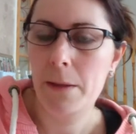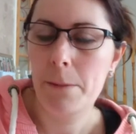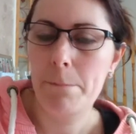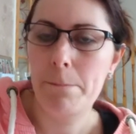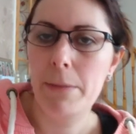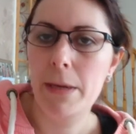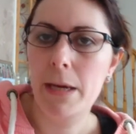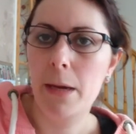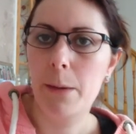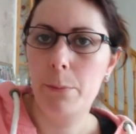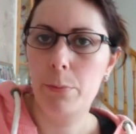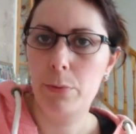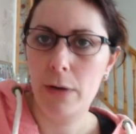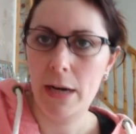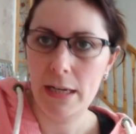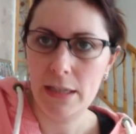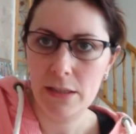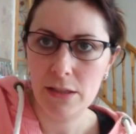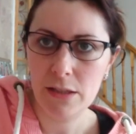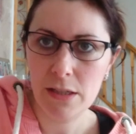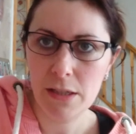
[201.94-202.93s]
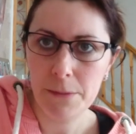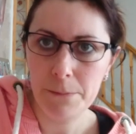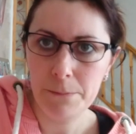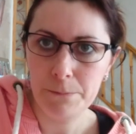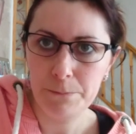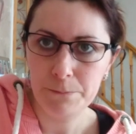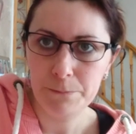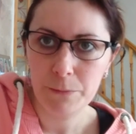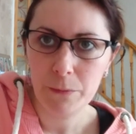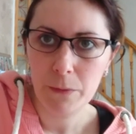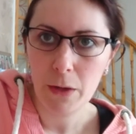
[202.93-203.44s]
bigger brand
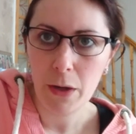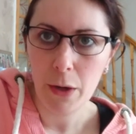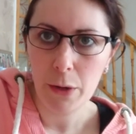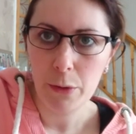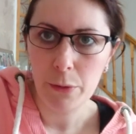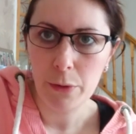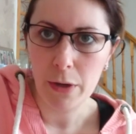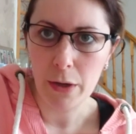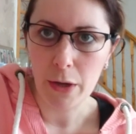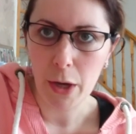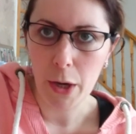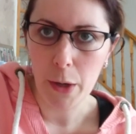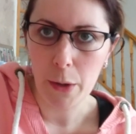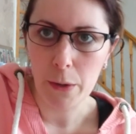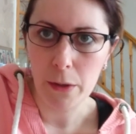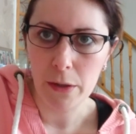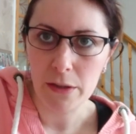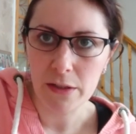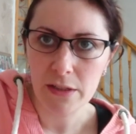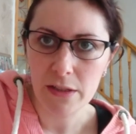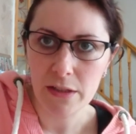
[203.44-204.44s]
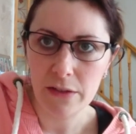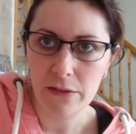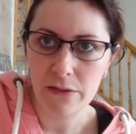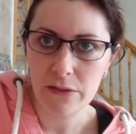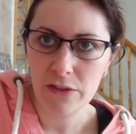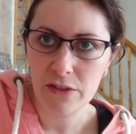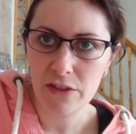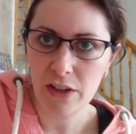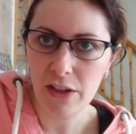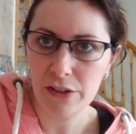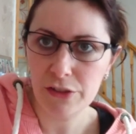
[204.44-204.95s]
Coca-Colas and
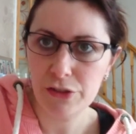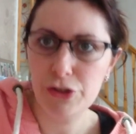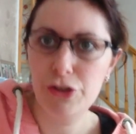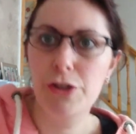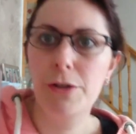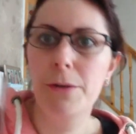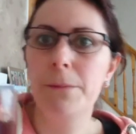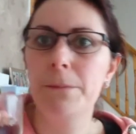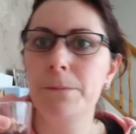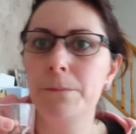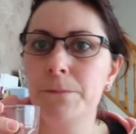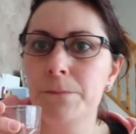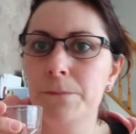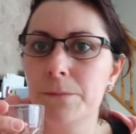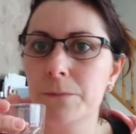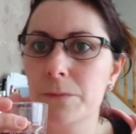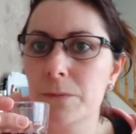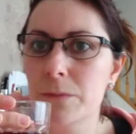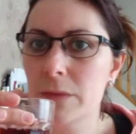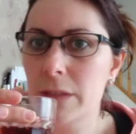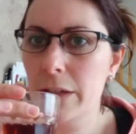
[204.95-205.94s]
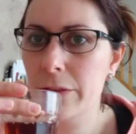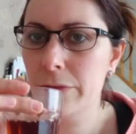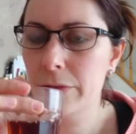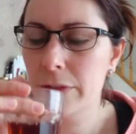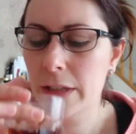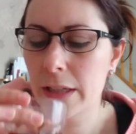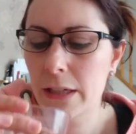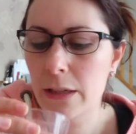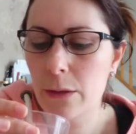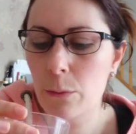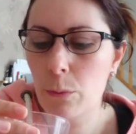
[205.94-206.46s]
such.
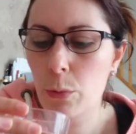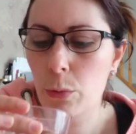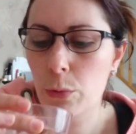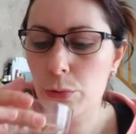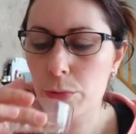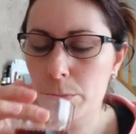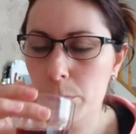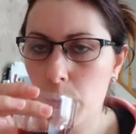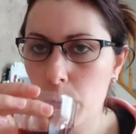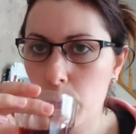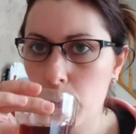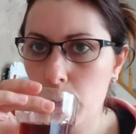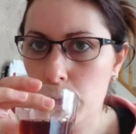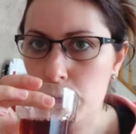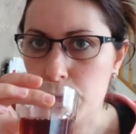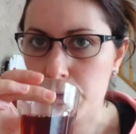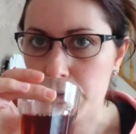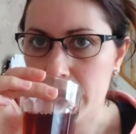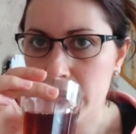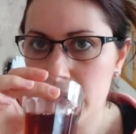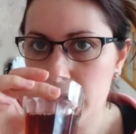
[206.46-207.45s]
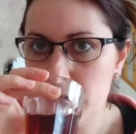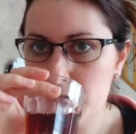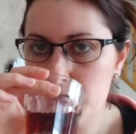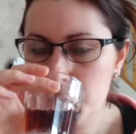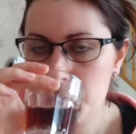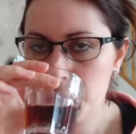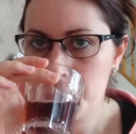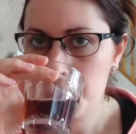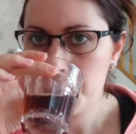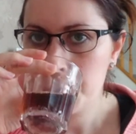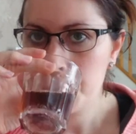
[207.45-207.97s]
Definitely more watery.
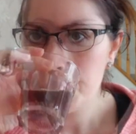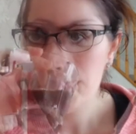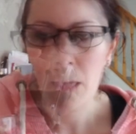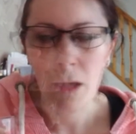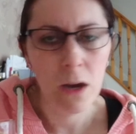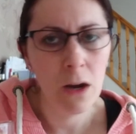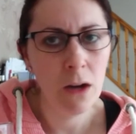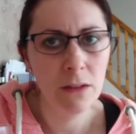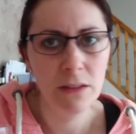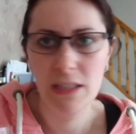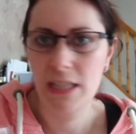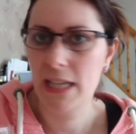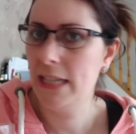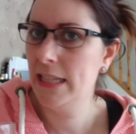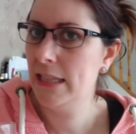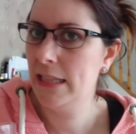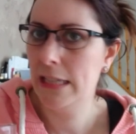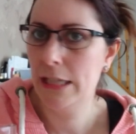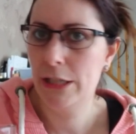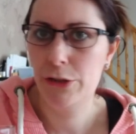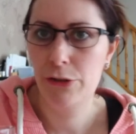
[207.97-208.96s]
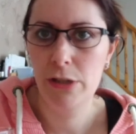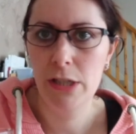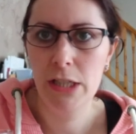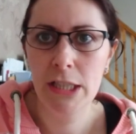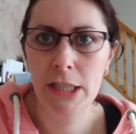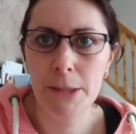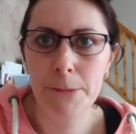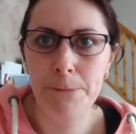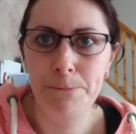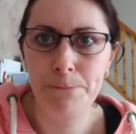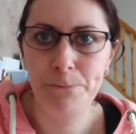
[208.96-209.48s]
Can't taste
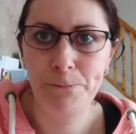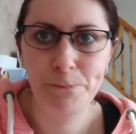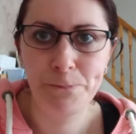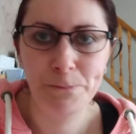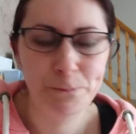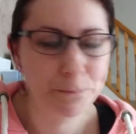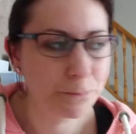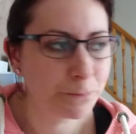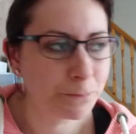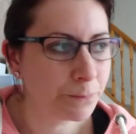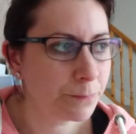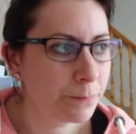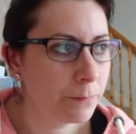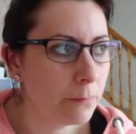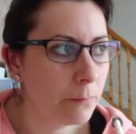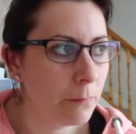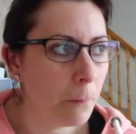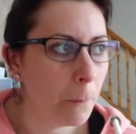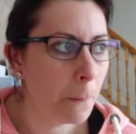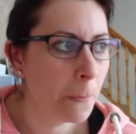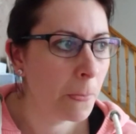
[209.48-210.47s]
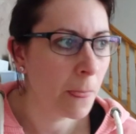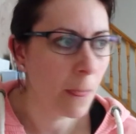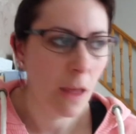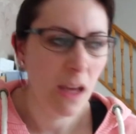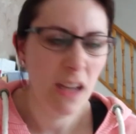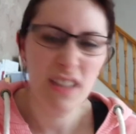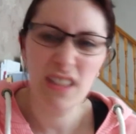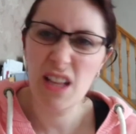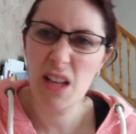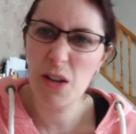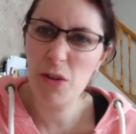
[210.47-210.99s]
citrus.
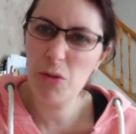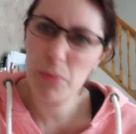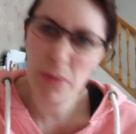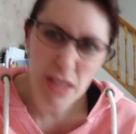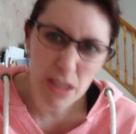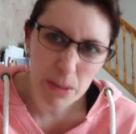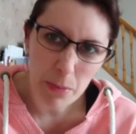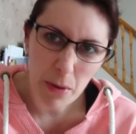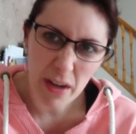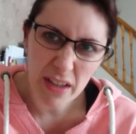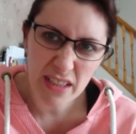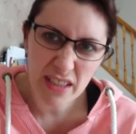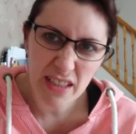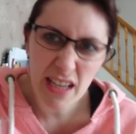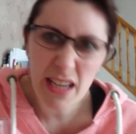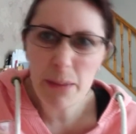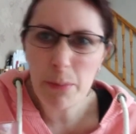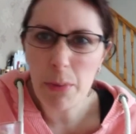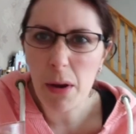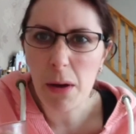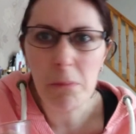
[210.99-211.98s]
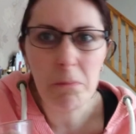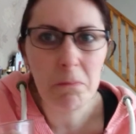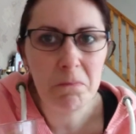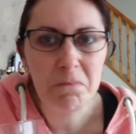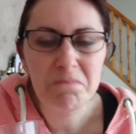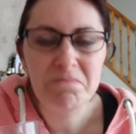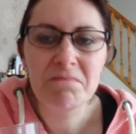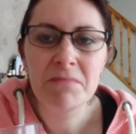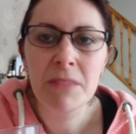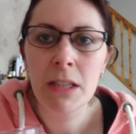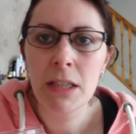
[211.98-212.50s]
It's a little bit spicy, but
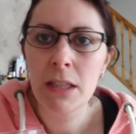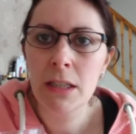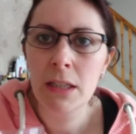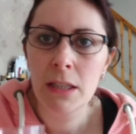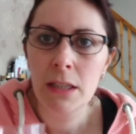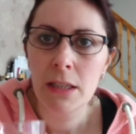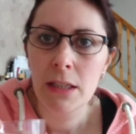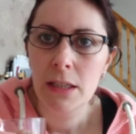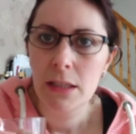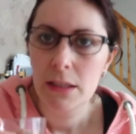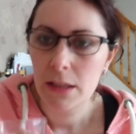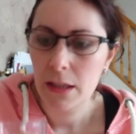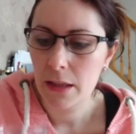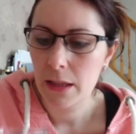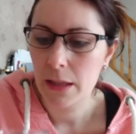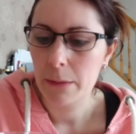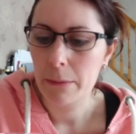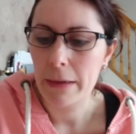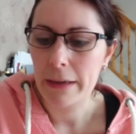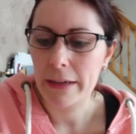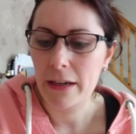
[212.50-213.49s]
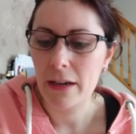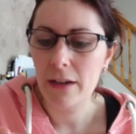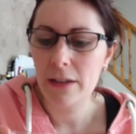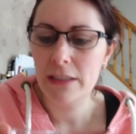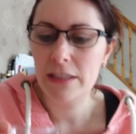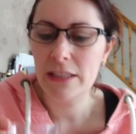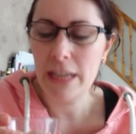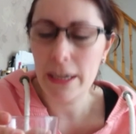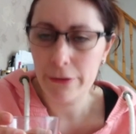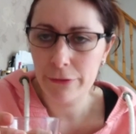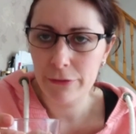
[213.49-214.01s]
nothing mega.
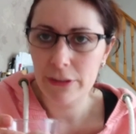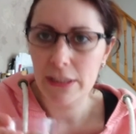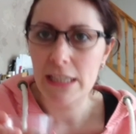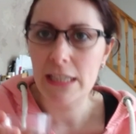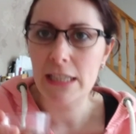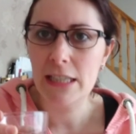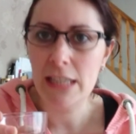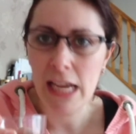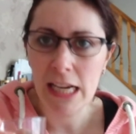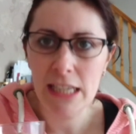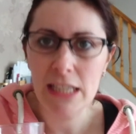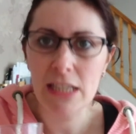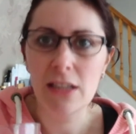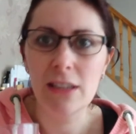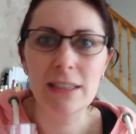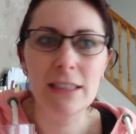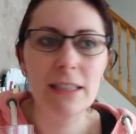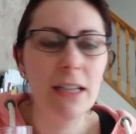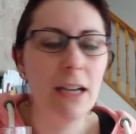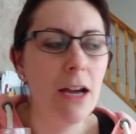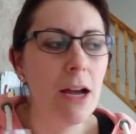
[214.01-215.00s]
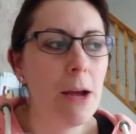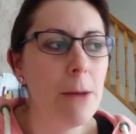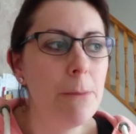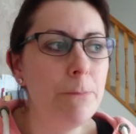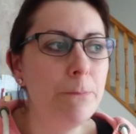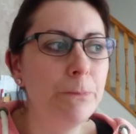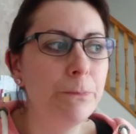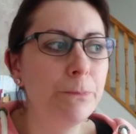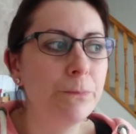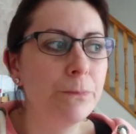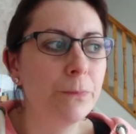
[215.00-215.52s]
It definitely tastes like
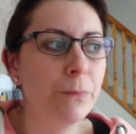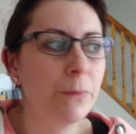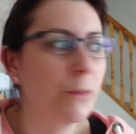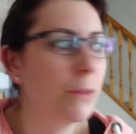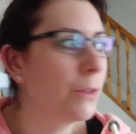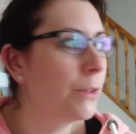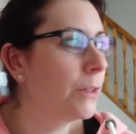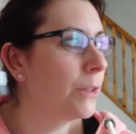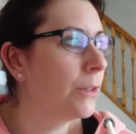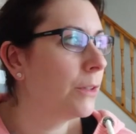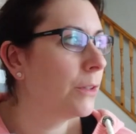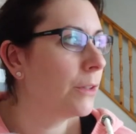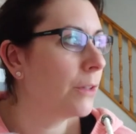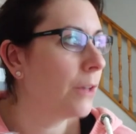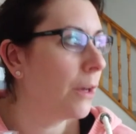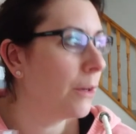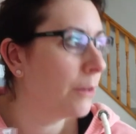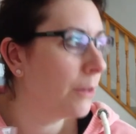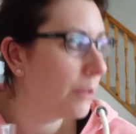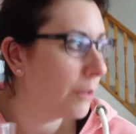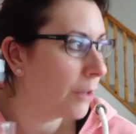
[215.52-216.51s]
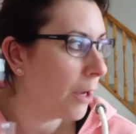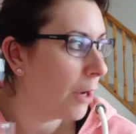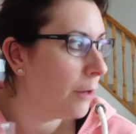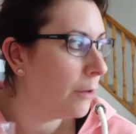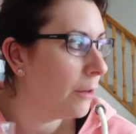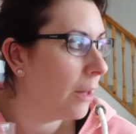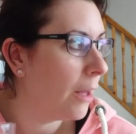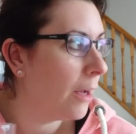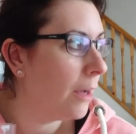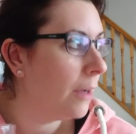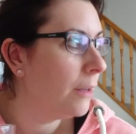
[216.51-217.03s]

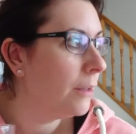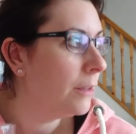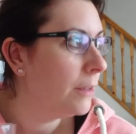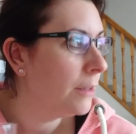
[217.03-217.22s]
Coca-Cola